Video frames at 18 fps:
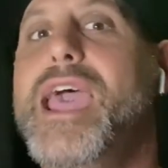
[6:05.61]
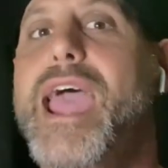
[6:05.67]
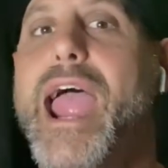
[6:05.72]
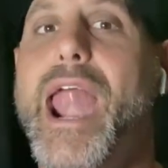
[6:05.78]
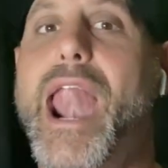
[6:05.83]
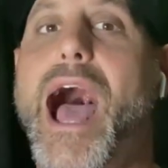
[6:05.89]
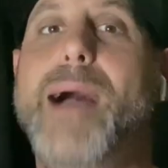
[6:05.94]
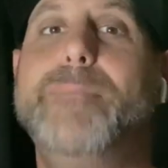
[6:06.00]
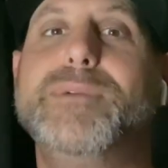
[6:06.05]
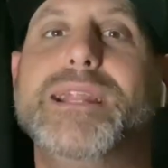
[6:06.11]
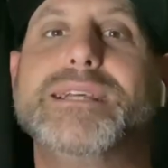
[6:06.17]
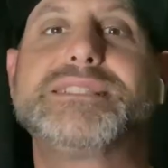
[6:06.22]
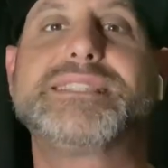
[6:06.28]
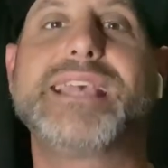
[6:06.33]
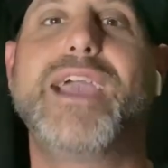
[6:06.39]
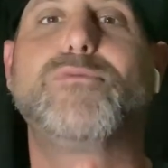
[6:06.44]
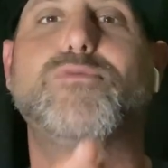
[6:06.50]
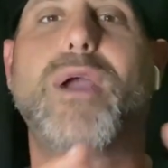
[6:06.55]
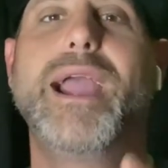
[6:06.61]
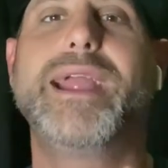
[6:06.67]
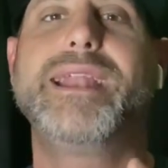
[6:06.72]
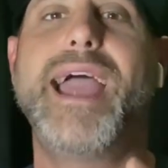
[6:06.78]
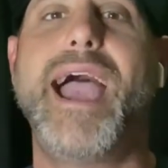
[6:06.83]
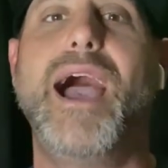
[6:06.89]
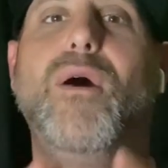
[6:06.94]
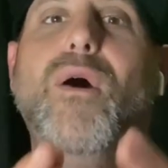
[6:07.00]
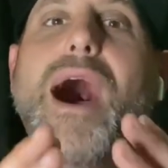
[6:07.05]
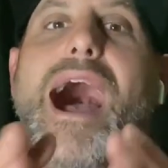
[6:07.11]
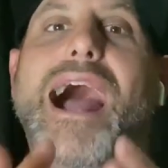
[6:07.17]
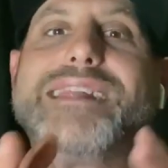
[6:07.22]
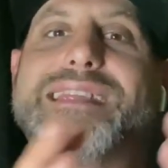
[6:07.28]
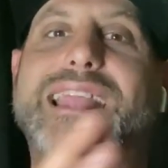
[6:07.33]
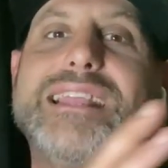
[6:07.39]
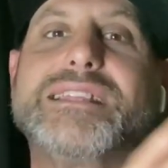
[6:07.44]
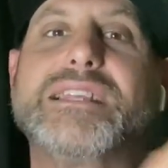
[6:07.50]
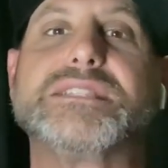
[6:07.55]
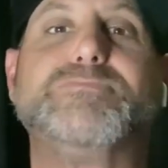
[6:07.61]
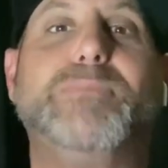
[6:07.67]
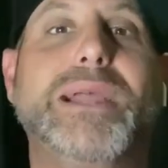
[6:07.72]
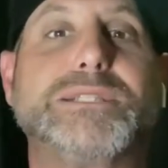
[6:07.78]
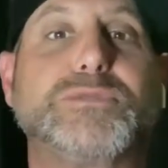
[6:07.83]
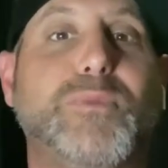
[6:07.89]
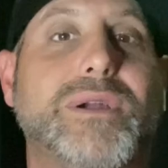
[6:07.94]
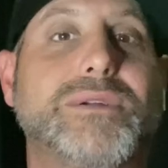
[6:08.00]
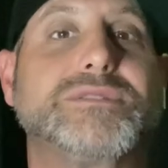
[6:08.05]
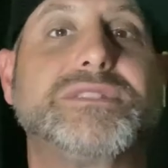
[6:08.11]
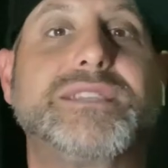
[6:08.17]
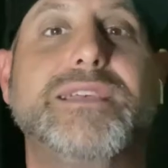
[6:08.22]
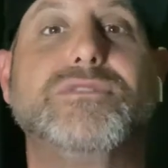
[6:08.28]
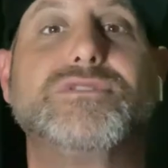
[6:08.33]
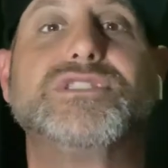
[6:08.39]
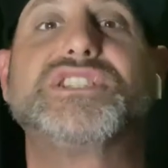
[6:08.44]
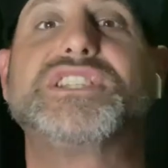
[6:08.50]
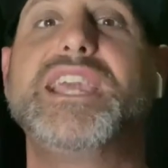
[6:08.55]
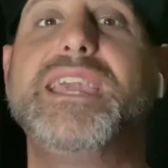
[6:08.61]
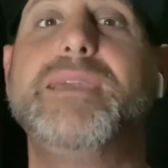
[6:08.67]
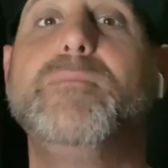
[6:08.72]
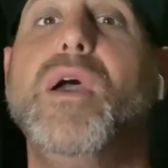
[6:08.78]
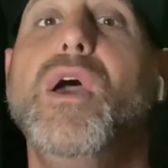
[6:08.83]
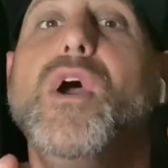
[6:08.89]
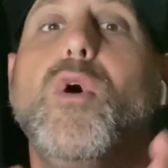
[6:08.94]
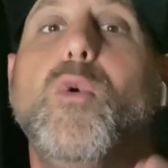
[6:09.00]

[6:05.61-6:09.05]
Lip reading: And I'm going to say right now, I think this Pittsburgh Steelers team